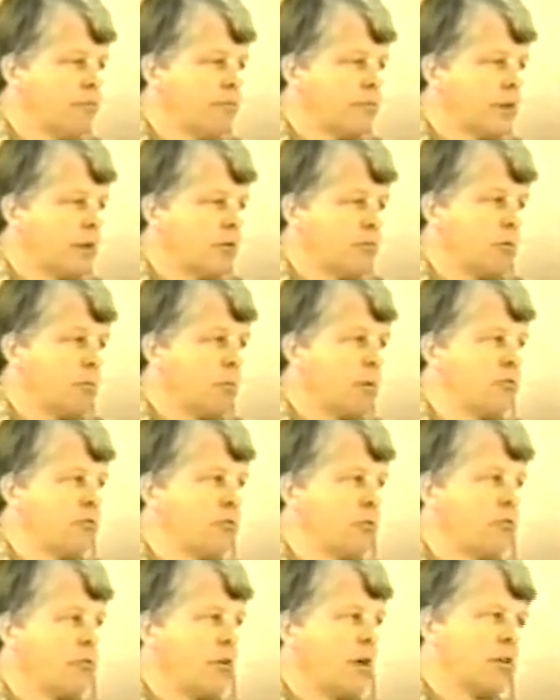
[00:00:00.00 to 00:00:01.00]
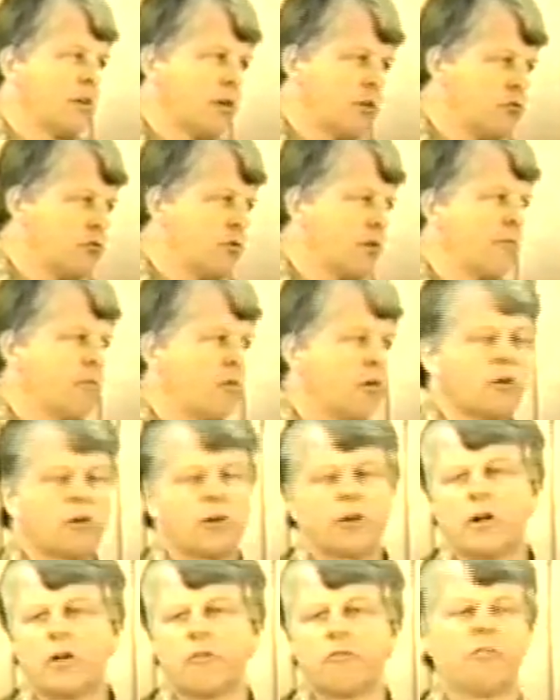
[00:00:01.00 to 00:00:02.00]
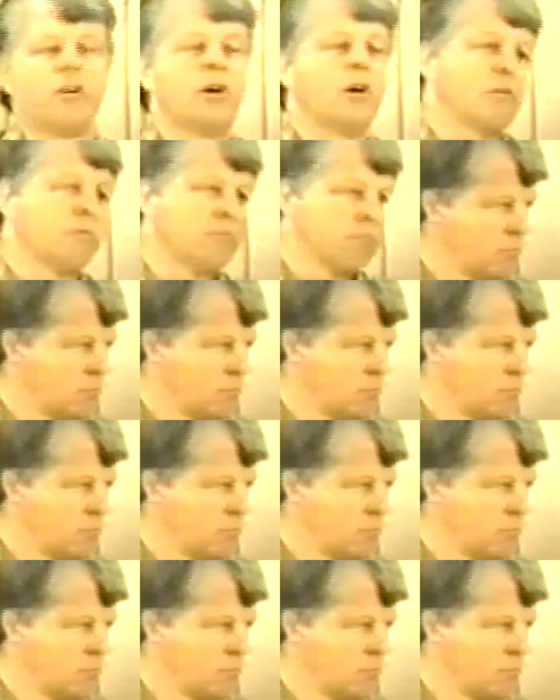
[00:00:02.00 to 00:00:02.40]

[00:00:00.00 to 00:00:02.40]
If somebody says, I think you should have longer hair, fine.